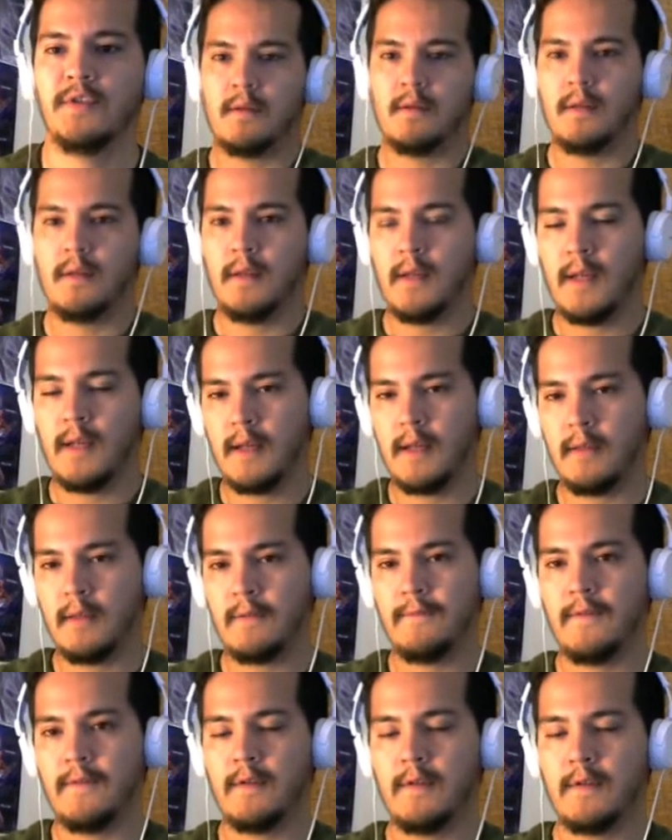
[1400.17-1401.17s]
Negate the
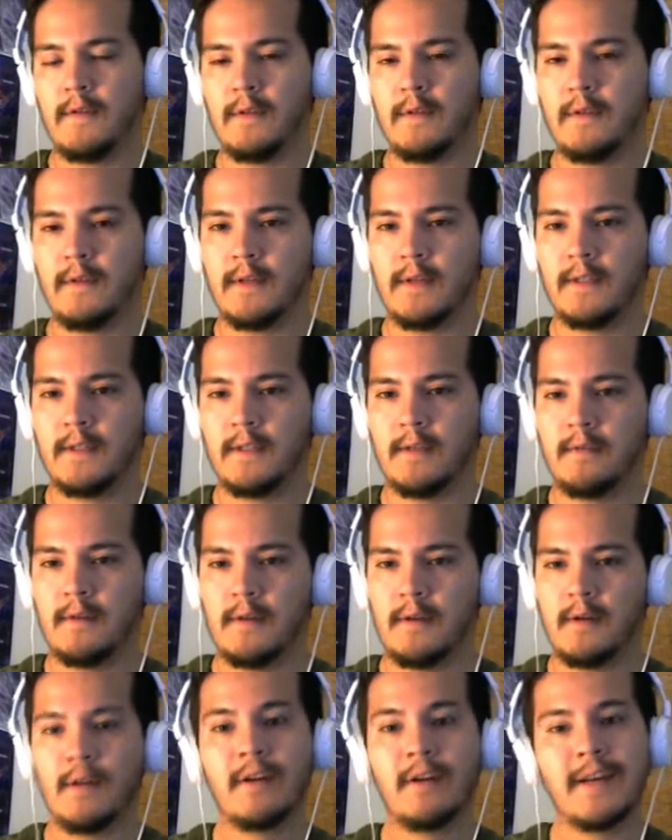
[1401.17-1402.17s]
fusion, so let's see
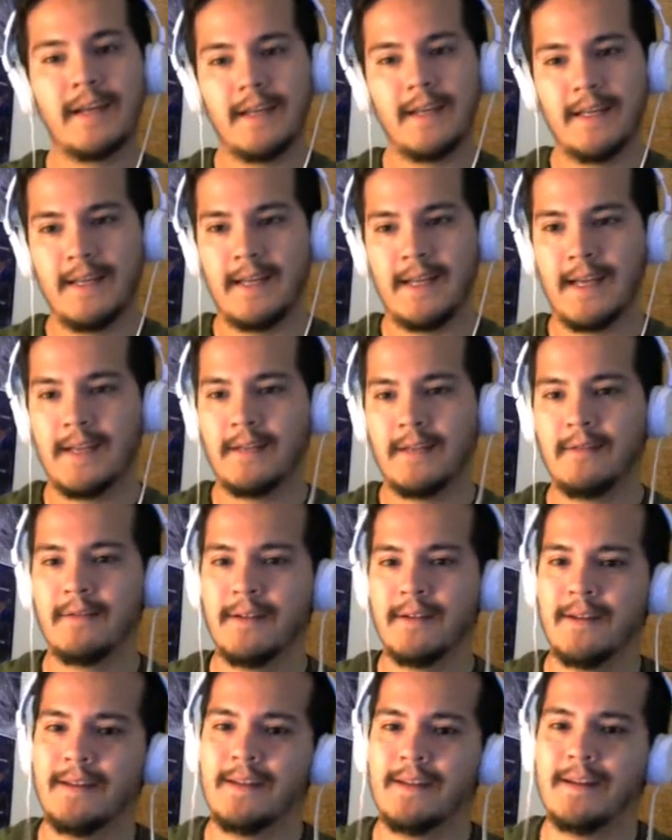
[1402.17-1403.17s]
what... Okay, he can't do
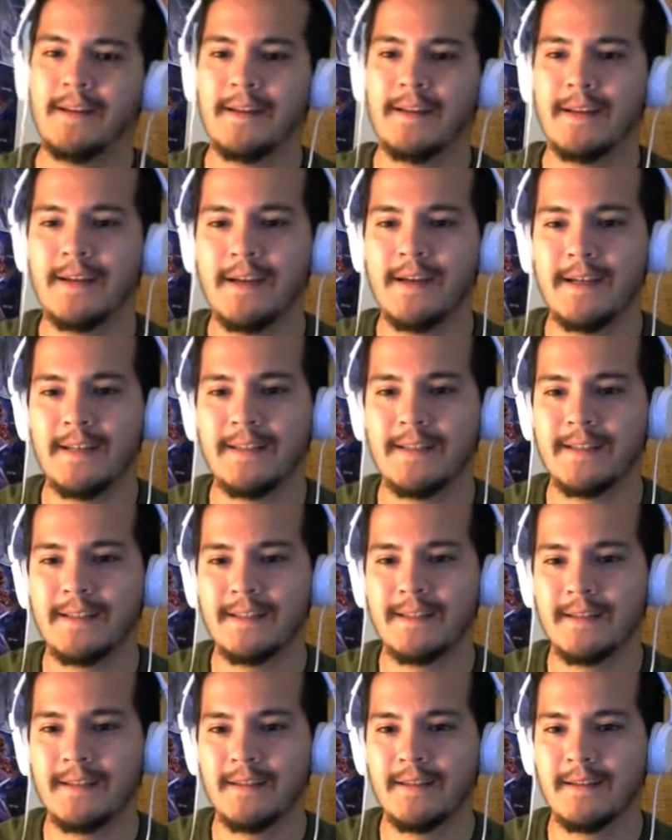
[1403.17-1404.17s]
anything.
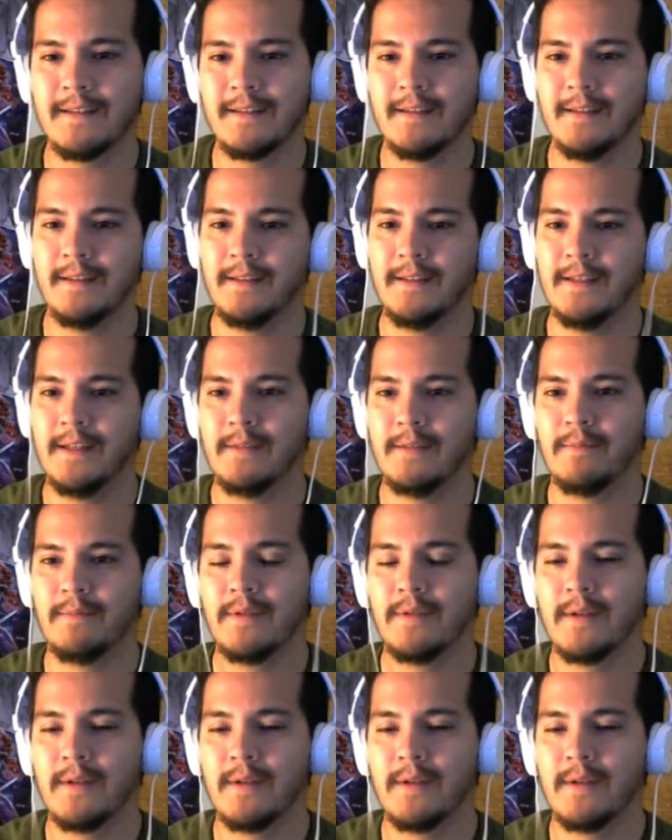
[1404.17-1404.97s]
Nice. Yep.